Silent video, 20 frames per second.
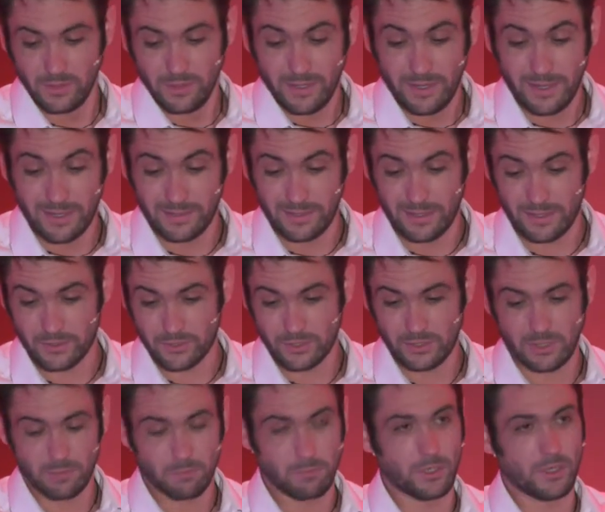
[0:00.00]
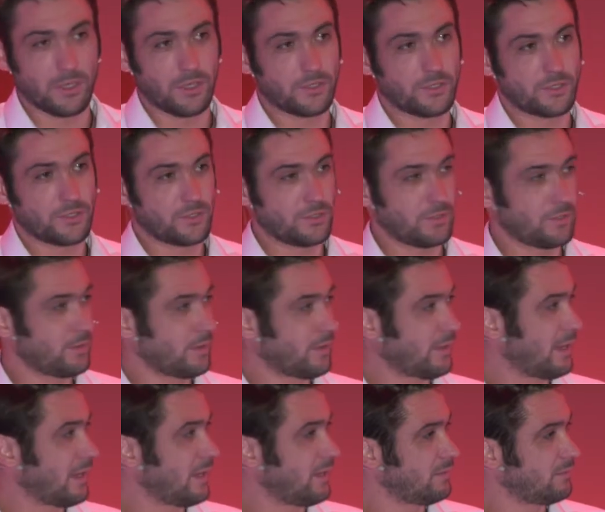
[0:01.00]
And it actually emerged
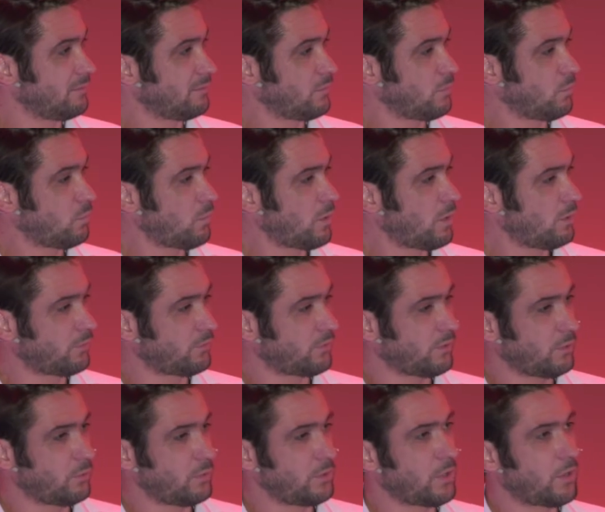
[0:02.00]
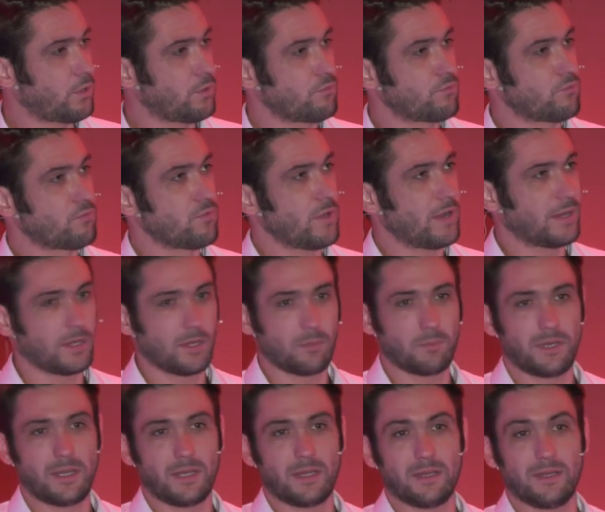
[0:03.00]
that whilst there were no
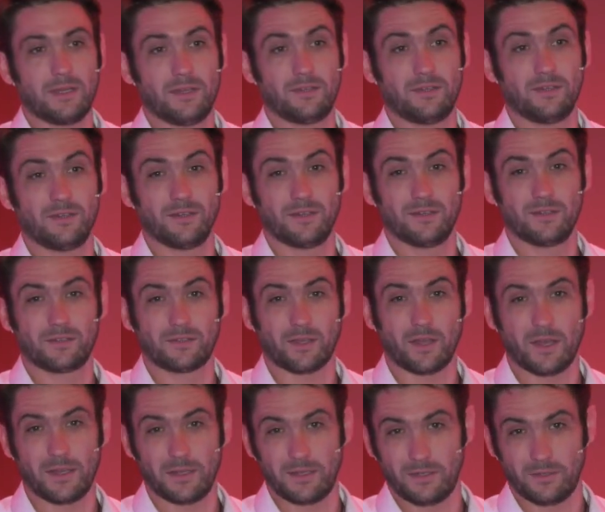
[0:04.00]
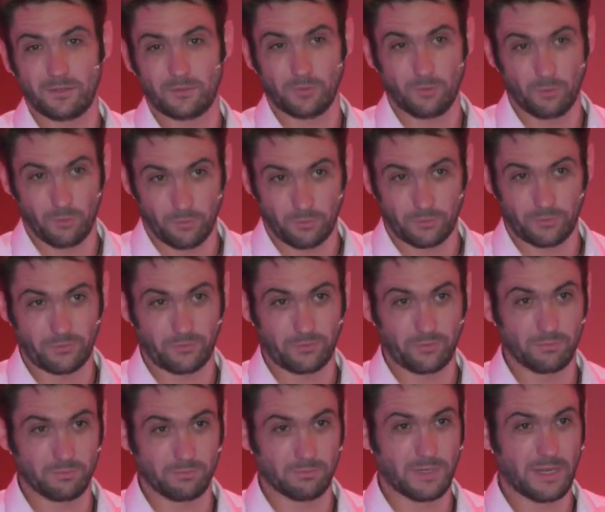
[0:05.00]
recommended tightening torques
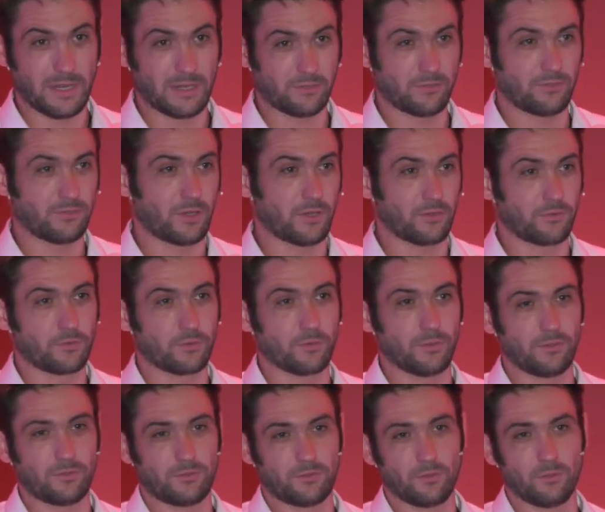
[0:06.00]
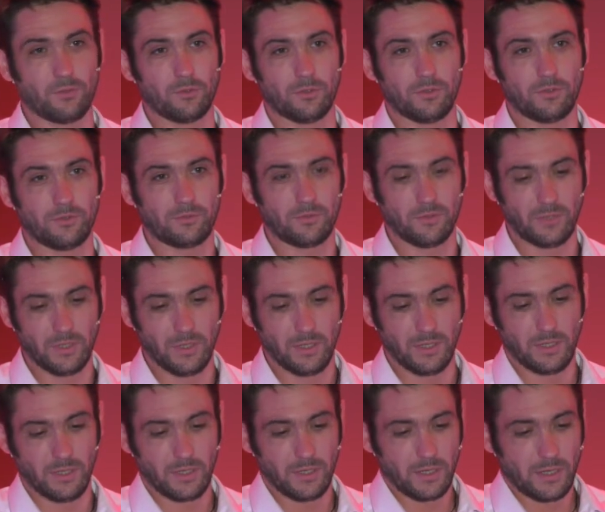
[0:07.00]
as such for installers,
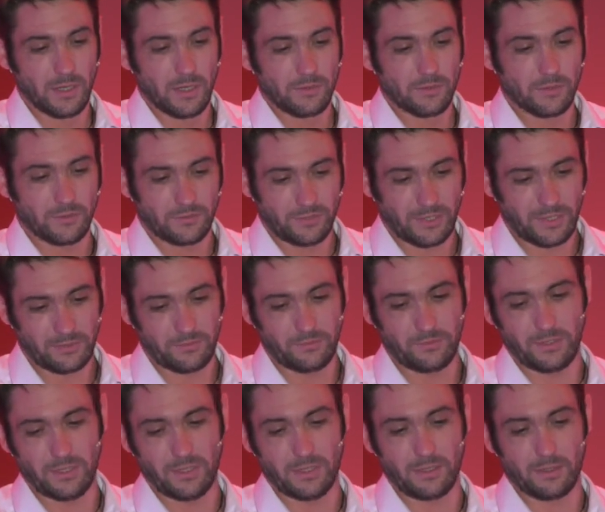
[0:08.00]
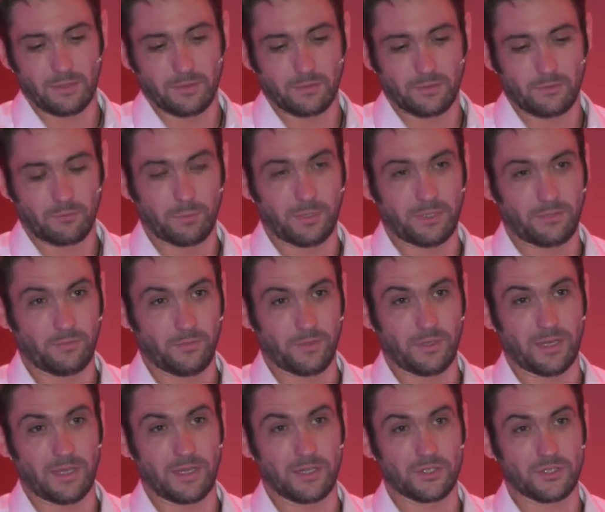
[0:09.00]
the testing
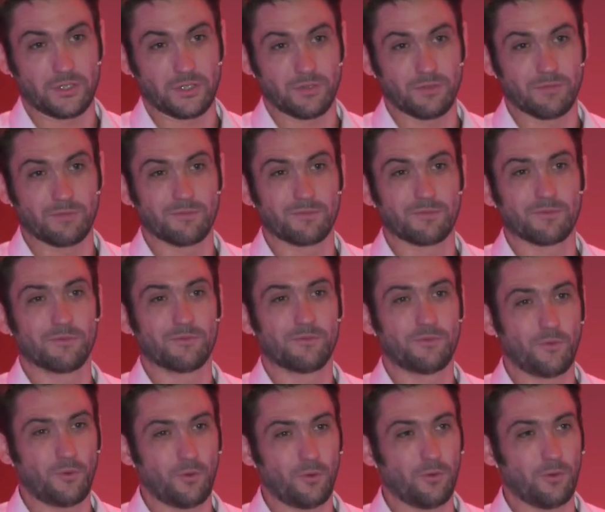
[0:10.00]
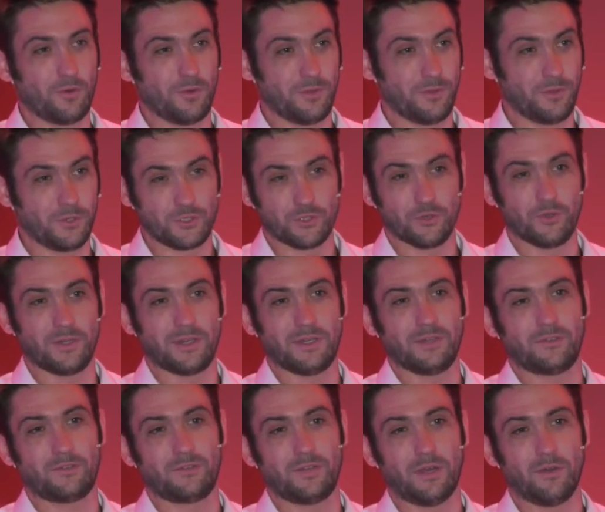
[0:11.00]
specification for the joint
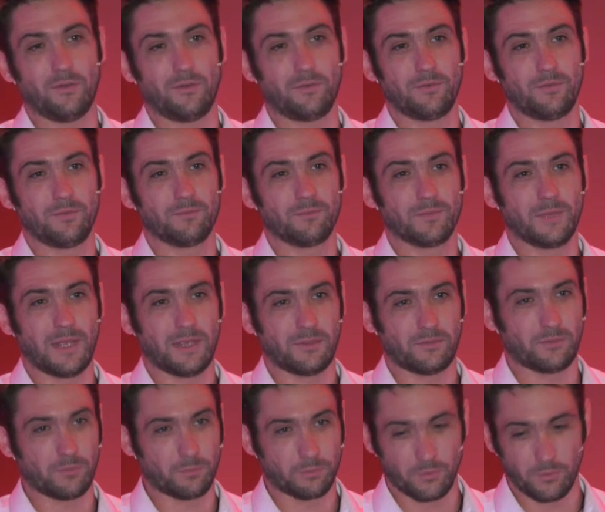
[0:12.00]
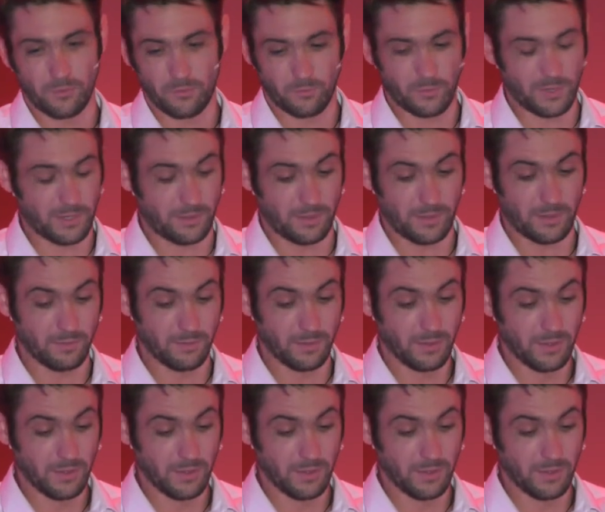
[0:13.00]
itself, as to prove whether